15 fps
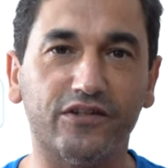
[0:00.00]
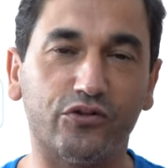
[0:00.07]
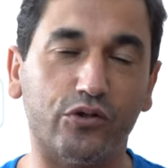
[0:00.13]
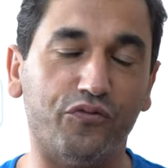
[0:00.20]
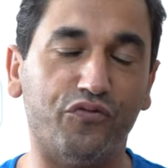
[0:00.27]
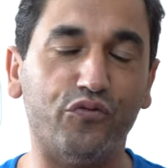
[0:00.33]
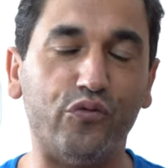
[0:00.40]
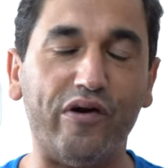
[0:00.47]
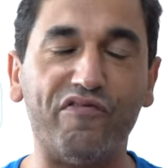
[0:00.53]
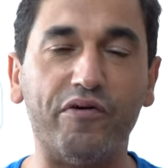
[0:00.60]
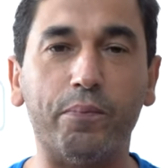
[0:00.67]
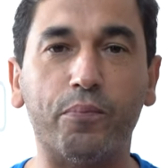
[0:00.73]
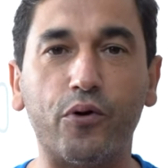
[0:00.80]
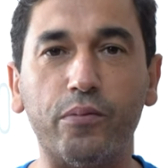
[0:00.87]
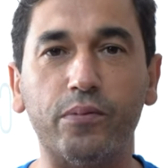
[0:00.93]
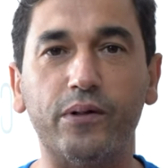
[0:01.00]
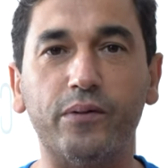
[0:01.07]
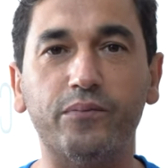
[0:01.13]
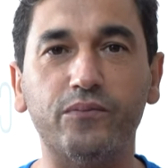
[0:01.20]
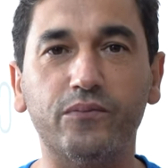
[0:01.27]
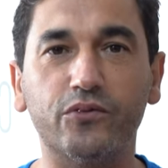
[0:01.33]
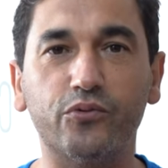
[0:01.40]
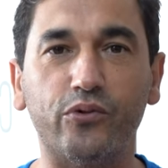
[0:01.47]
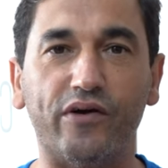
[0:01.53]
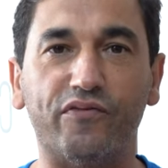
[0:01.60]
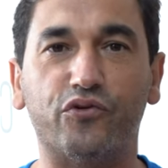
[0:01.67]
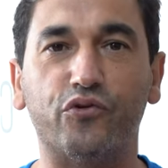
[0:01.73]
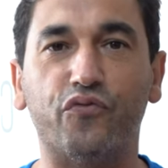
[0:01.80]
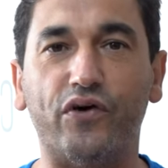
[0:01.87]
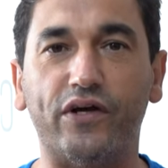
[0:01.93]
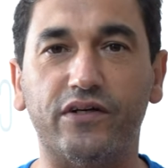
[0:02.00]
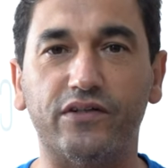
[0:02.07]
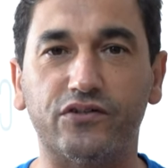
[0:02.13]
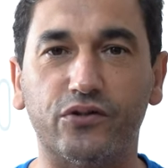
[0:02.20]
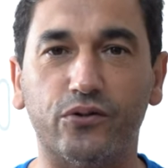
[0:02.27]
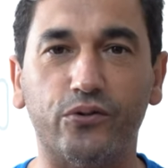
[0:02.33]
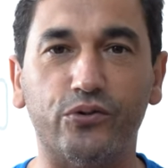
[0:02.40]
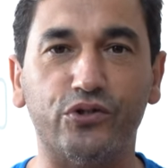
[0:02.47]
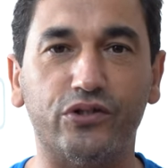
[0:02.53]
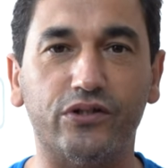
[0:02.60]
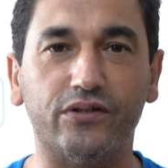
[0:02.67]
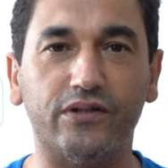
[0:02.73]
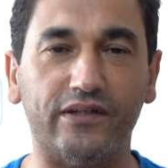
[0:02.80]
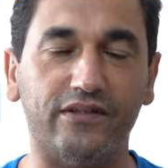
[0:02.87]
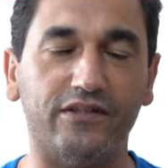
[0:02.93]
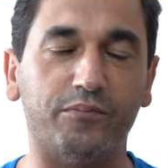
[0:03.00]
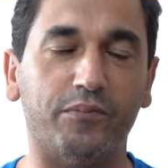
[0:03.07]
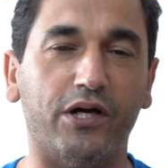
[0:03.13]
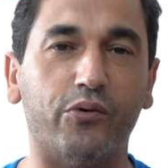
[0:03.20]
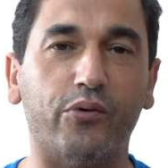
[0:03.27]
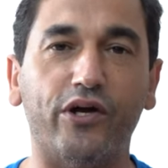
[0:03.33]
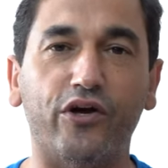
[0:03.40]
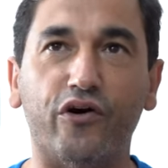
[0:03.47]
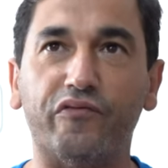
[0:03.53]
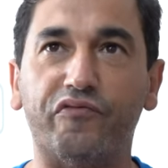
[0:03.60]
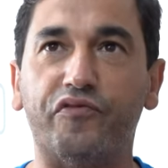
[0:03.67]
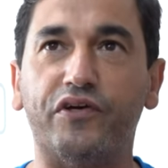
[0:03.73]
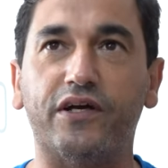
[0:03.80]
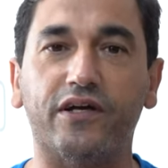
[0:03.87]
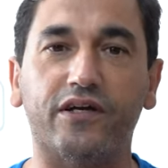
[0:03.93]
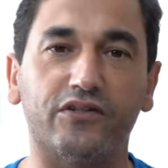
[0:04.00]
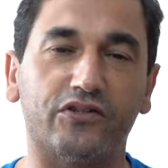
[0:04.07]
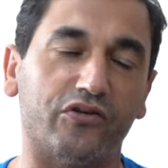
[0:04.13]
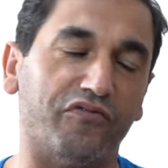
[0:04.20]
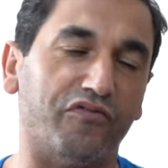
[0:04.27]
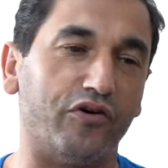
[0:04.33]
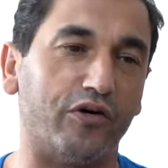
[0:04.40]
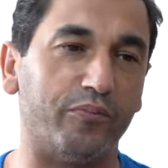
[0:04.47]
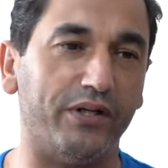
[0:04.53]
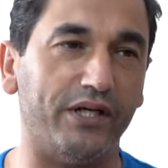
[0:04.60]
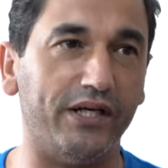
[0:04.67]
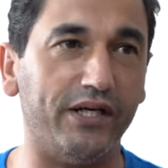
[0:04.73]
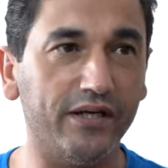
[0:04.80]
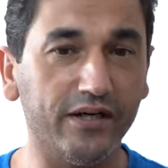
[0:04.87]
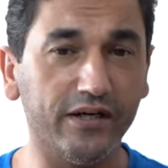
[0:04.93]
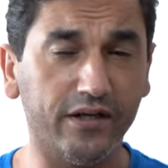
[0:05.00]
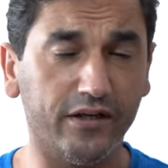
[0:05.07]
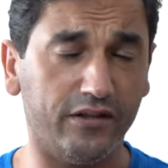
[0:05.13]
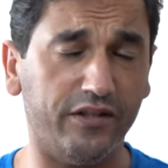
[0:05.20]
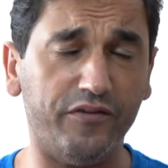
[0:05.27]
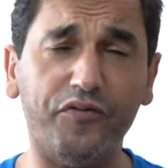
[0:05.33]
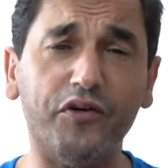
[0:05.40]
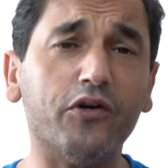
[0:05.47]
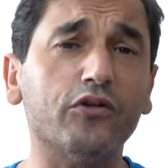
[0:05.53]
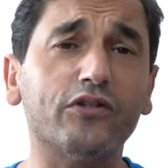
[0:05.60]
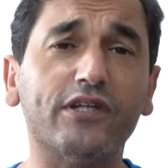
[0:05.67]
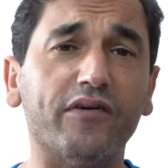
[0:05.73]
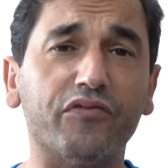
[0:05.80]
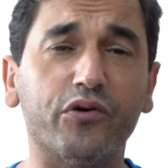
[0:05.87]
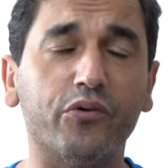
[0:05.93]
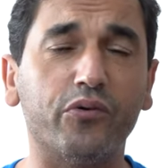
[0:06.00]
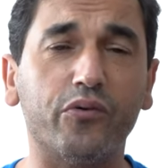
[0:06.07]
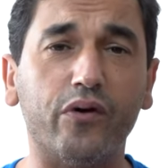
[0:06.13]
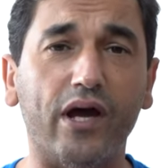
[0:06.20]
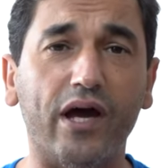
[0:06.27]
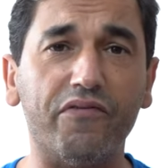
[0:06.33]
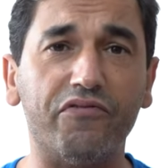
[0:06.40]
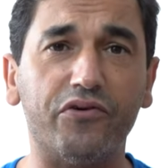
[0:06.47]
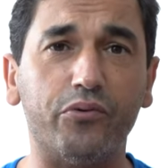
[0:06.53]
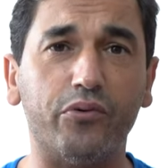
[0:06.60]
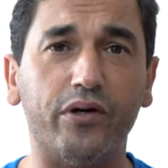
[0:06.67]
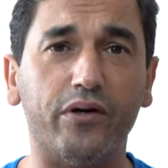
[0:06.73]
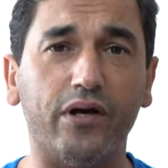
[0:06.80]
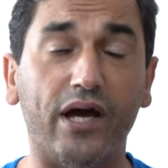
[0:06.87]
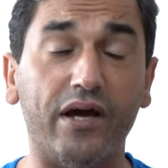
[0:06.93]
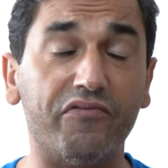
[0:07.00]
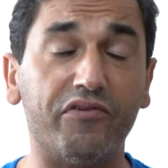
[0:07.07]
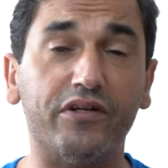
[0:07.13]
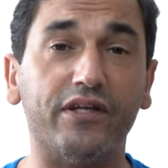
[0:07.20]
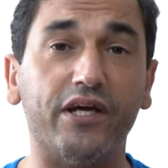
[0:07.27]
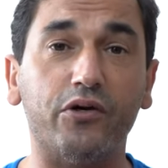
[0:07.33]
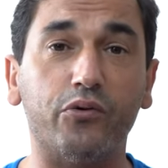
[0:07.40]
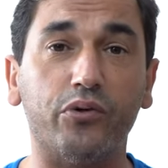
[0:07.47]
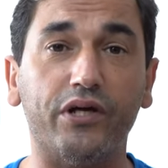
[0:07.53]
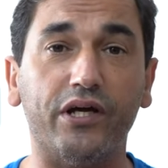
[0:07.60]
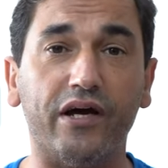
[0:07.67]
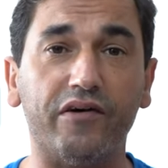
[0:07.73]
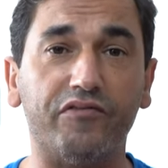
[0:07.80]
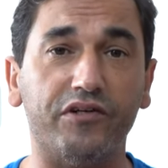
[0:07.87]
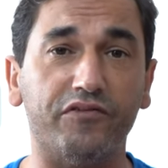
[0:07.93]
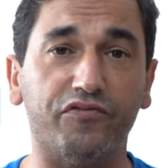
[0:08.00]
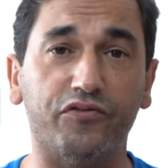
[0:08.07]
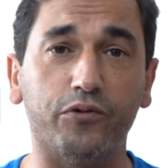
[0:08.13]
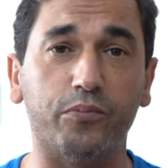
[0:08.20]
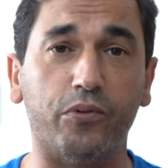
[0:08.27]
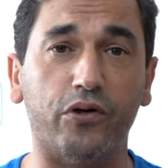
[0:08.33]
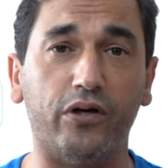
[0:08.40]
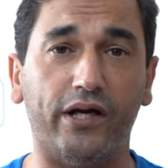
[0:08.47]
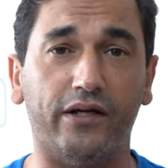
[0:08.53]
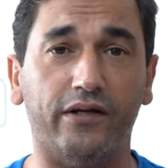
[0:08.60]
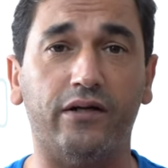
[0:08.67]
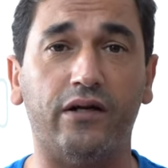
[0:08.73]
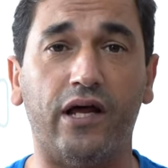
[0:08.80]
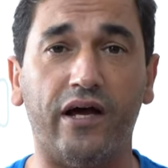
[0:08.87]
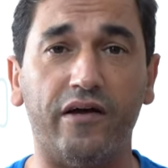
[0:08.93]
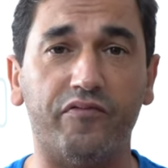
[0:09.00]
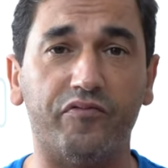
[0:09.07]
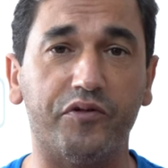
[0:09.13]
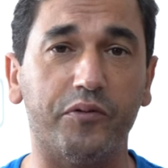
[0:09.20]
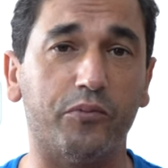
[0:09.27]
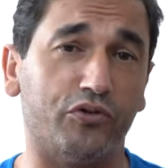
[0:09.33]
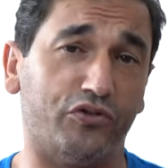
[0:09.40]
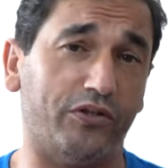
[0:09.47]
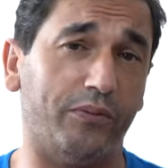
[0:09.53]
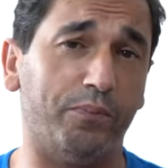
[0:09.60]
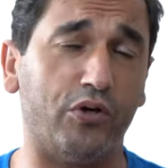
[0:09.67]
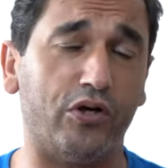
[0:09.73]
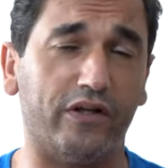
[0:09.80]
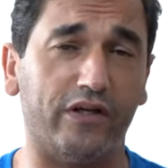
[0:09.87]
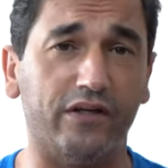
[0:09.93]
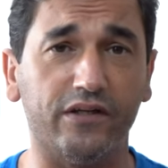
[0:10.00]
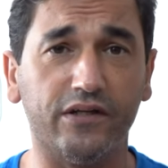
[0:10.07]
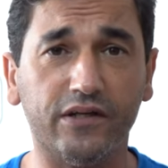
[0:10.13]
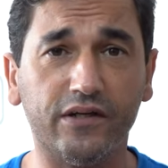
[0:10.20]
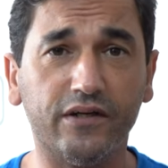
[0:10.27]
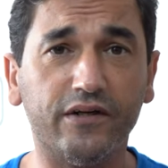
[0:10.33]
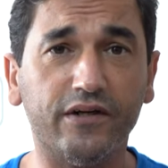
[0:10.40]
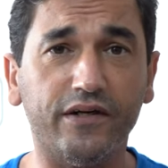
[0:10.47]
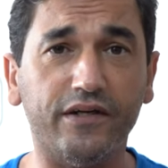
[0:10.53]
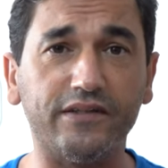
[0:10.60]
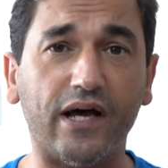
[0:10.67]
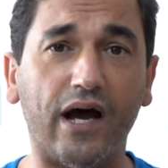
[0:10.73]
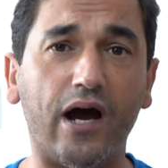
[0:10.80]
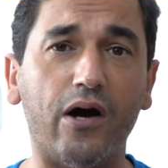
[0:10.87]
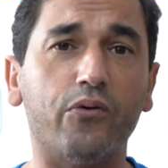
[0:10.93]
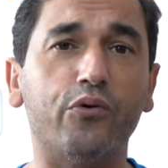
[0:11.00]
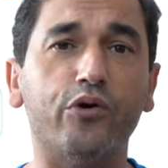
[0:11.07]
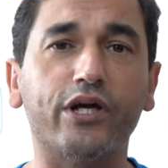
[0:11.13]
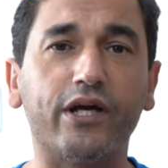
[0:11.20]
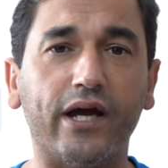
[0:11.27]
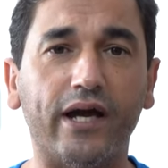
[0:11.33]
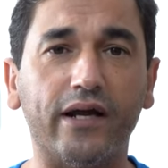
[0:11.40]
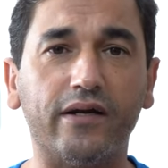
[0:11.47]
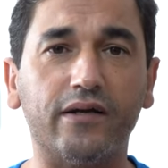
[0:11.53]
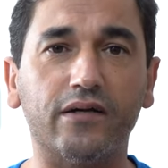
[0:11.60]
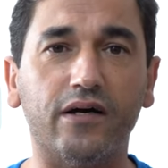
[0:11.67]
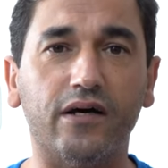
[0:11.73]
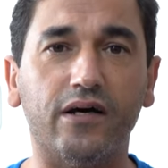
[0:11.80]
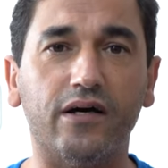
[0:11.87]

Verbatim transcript: So if you have a problem, we have to find a solution. That is my way of thinking. So for me, difficulties every day we have in football and in life. The most important is how we can